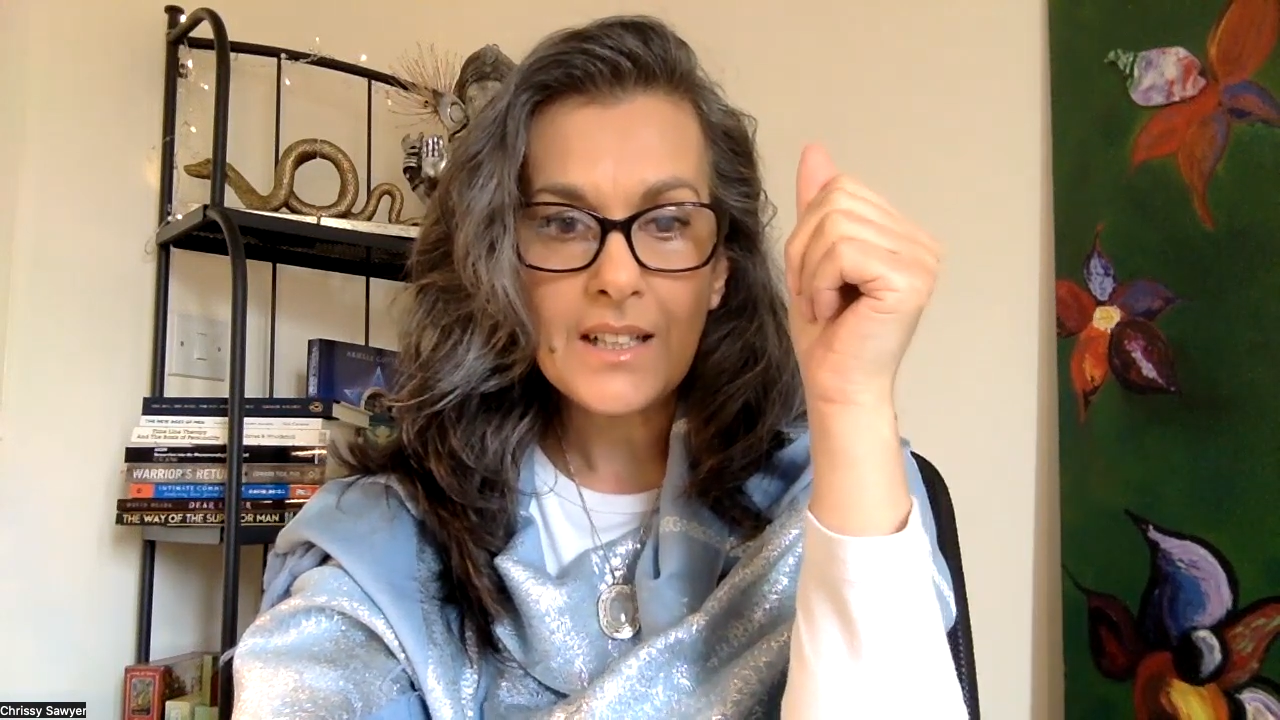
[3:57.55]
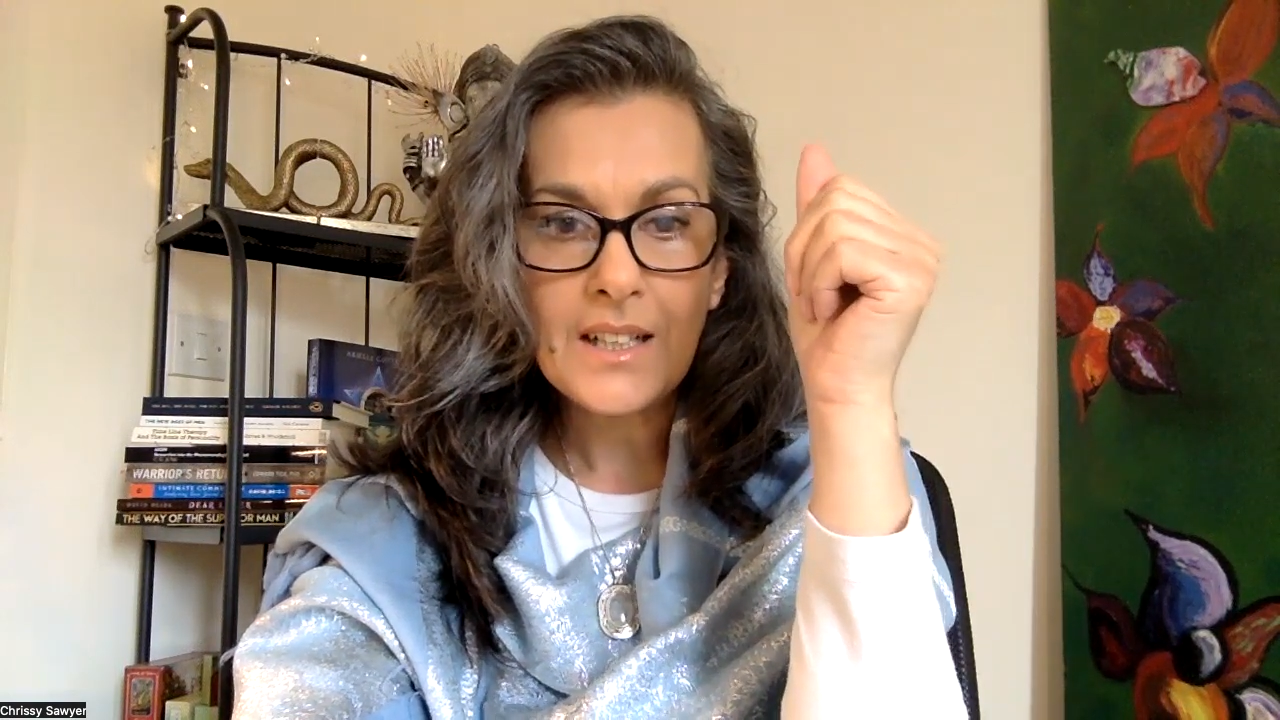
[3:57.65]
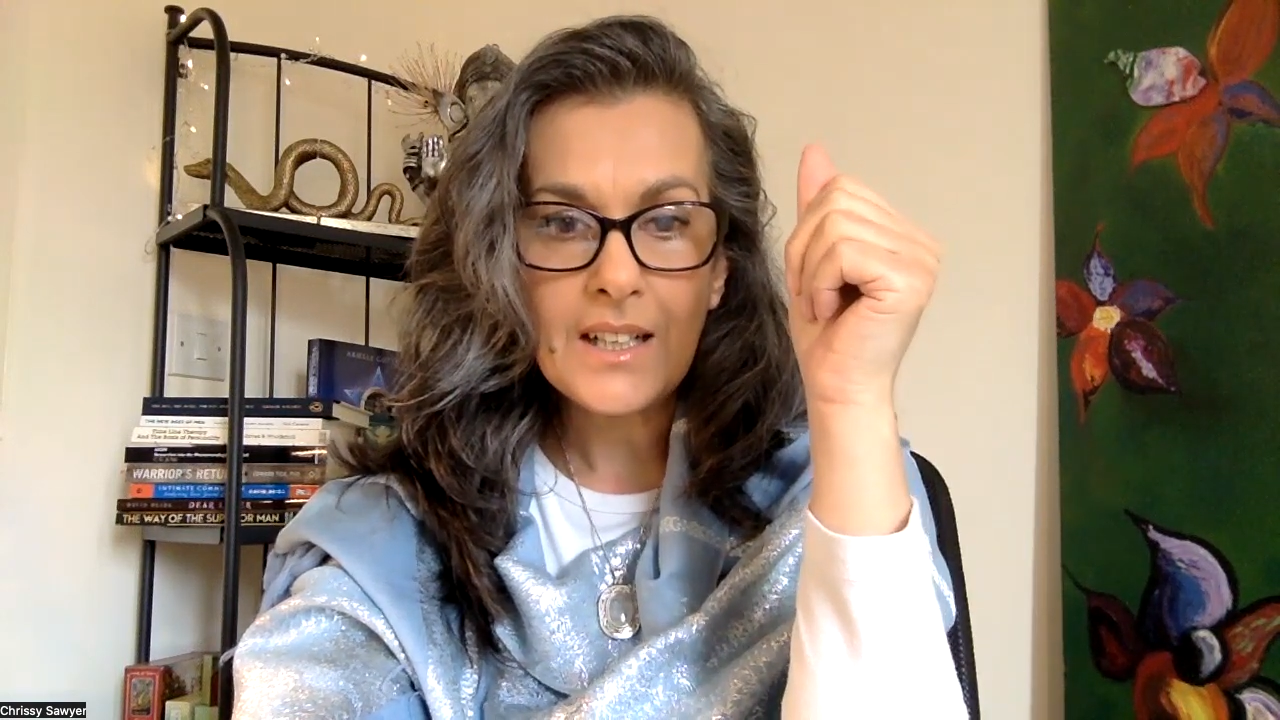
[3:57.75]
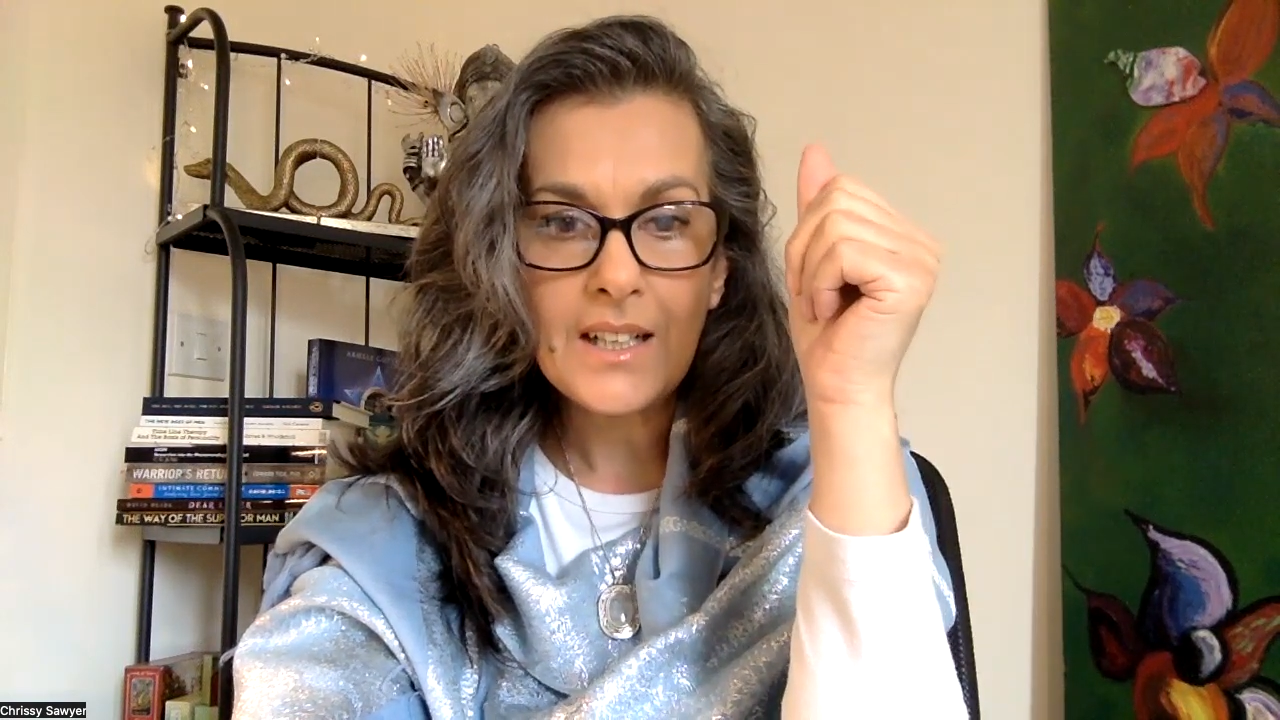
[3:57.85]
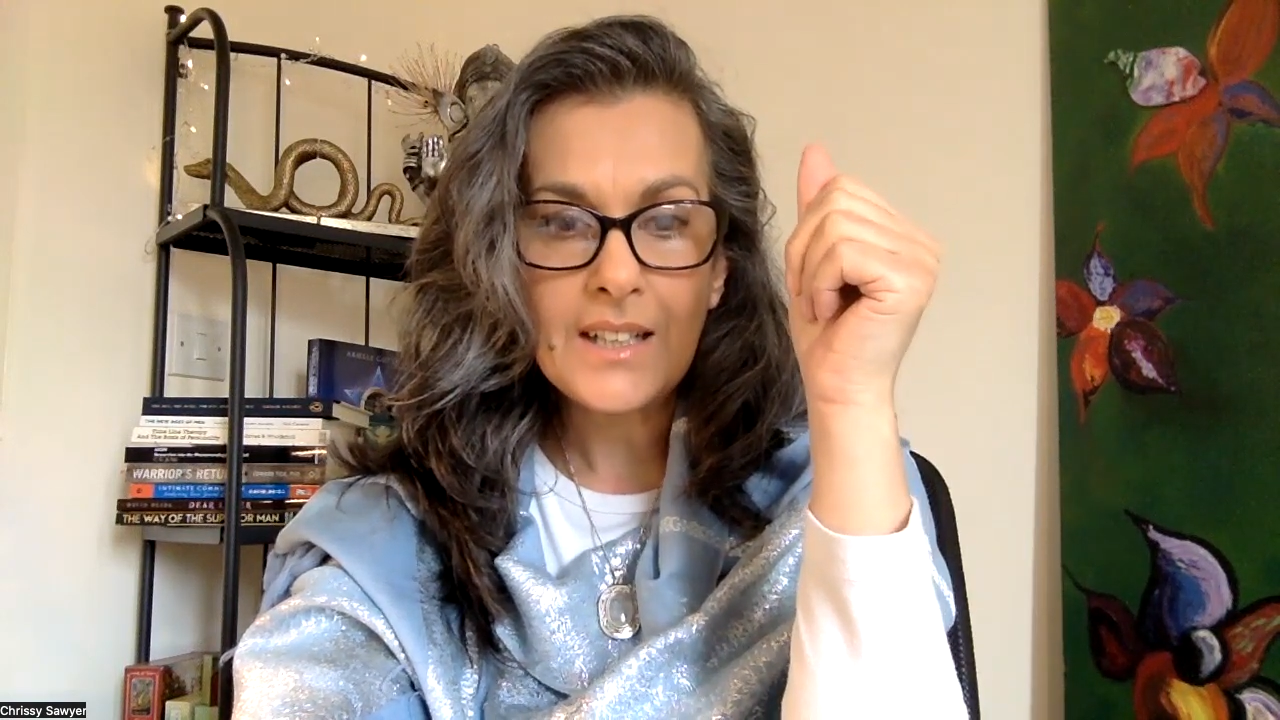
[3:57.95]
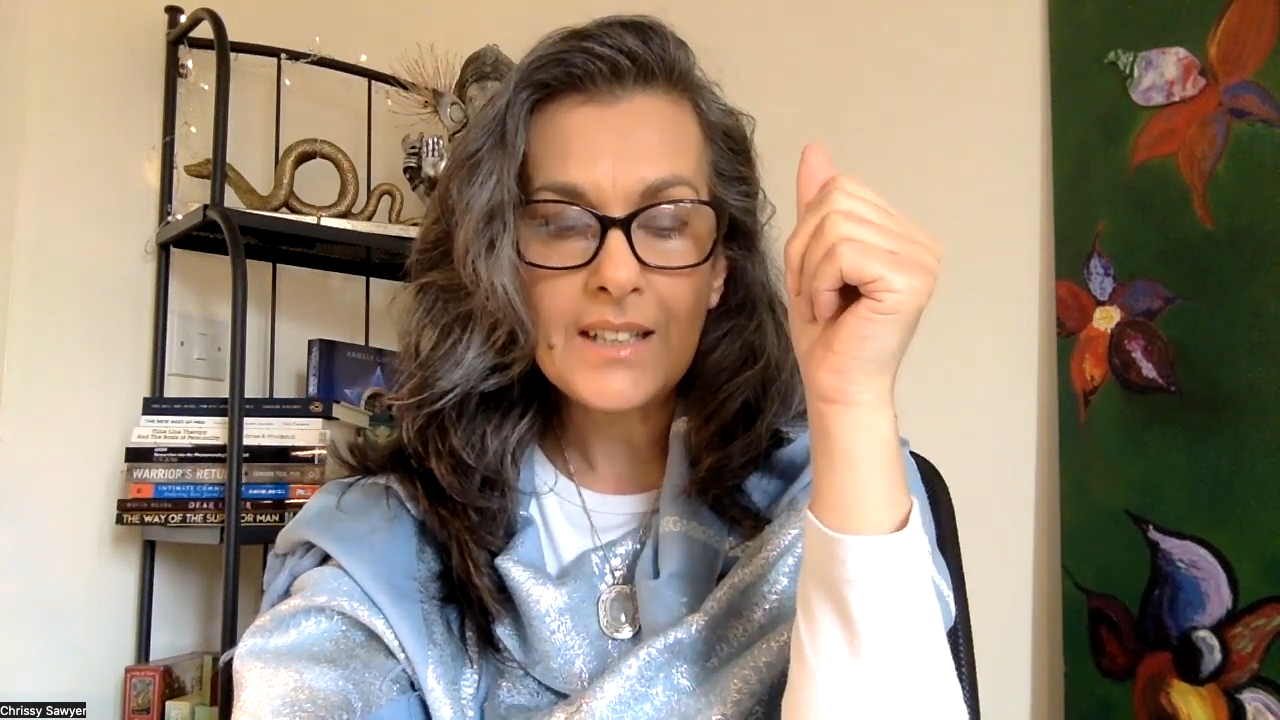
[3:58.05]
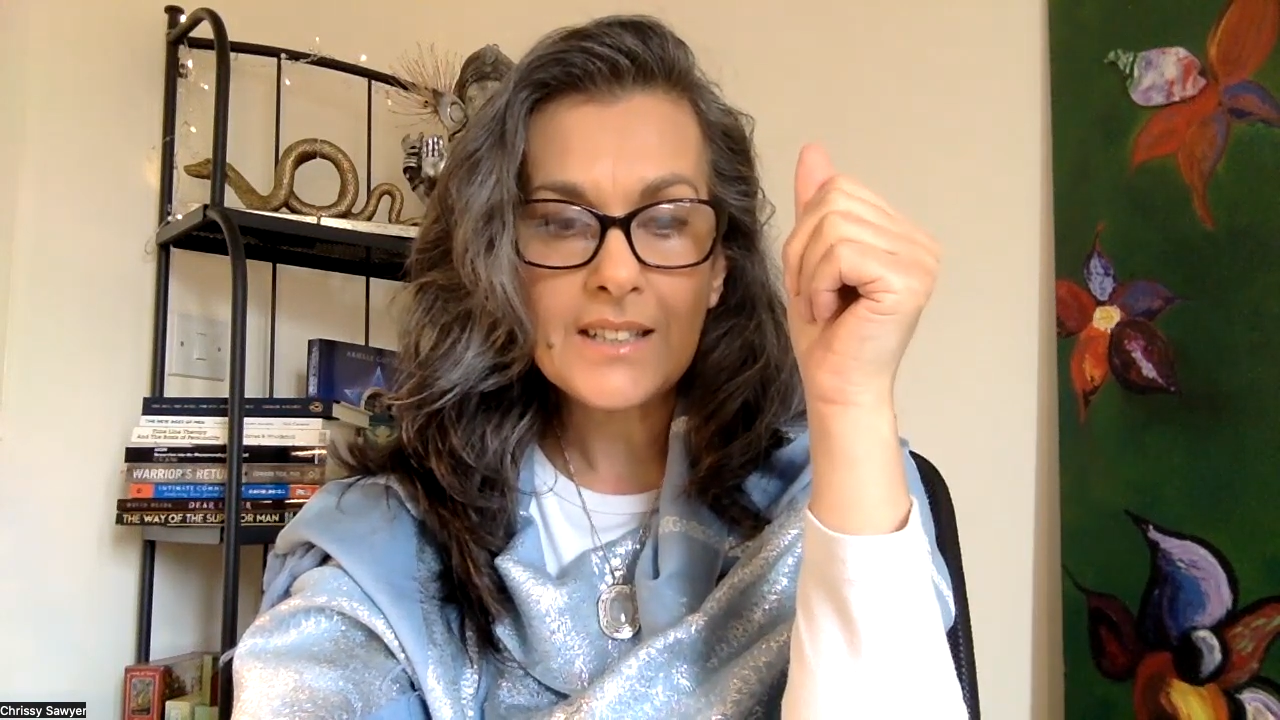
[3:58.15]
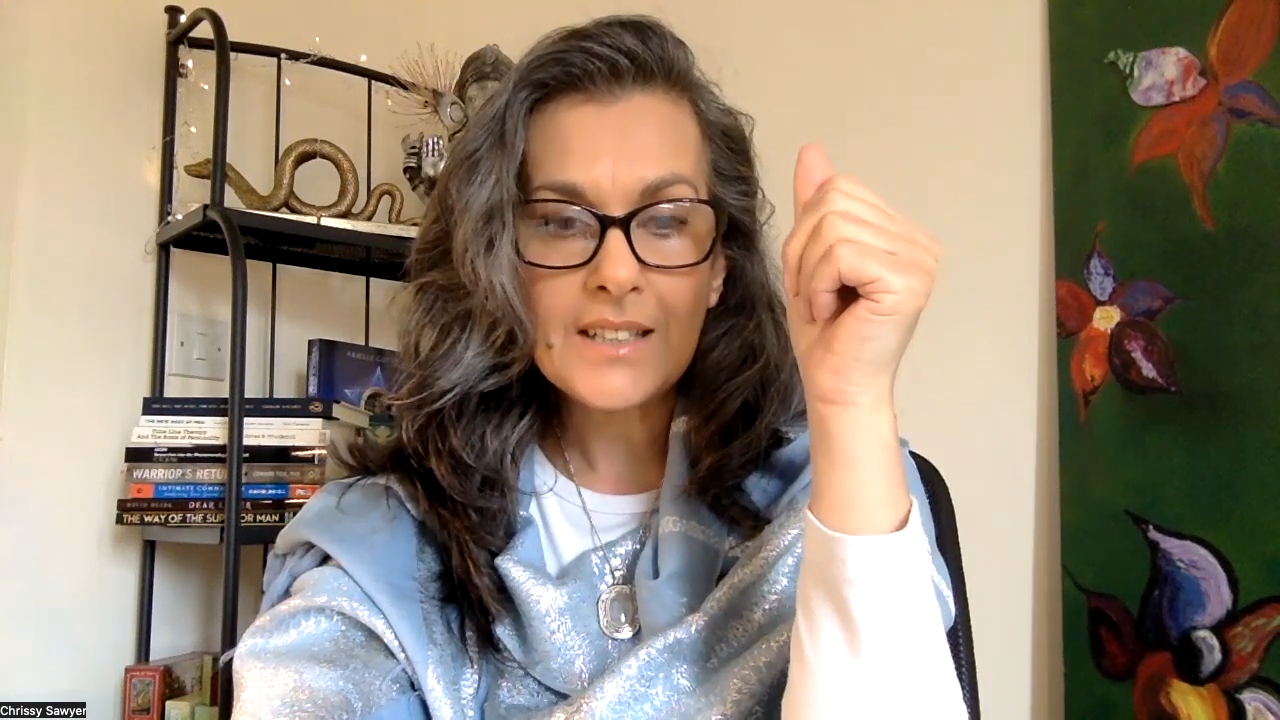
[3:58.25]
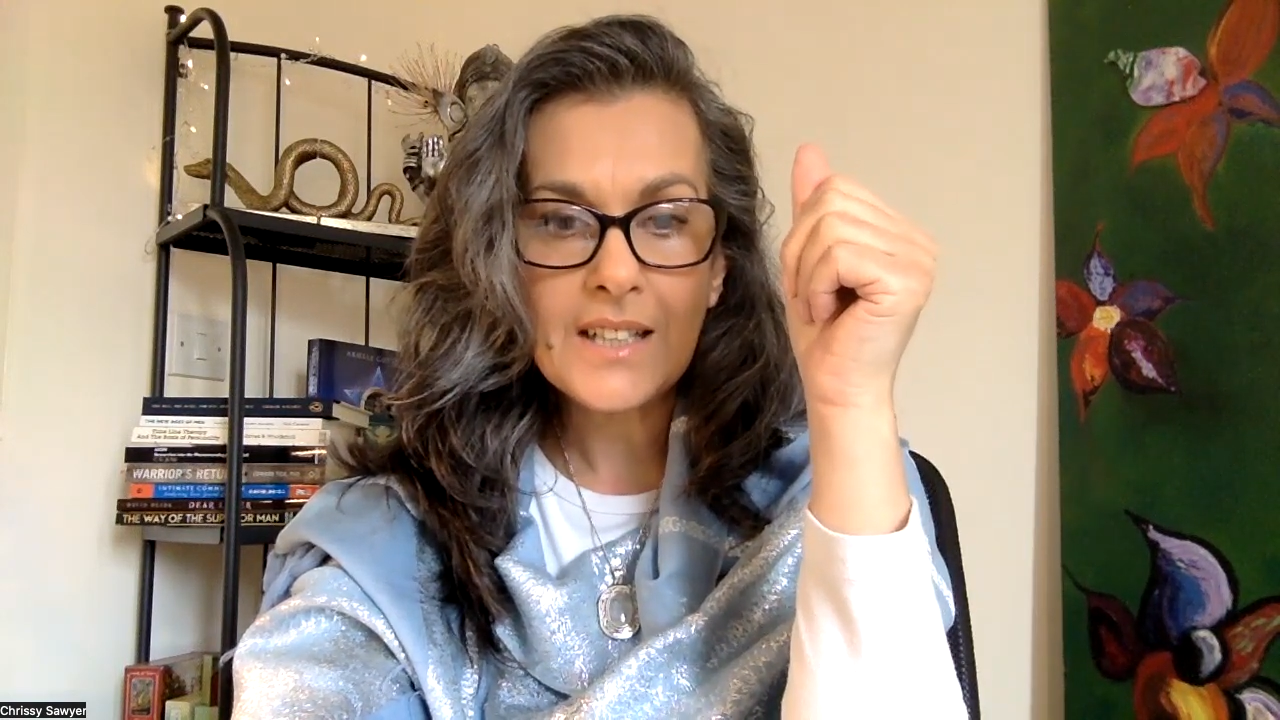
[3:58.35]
and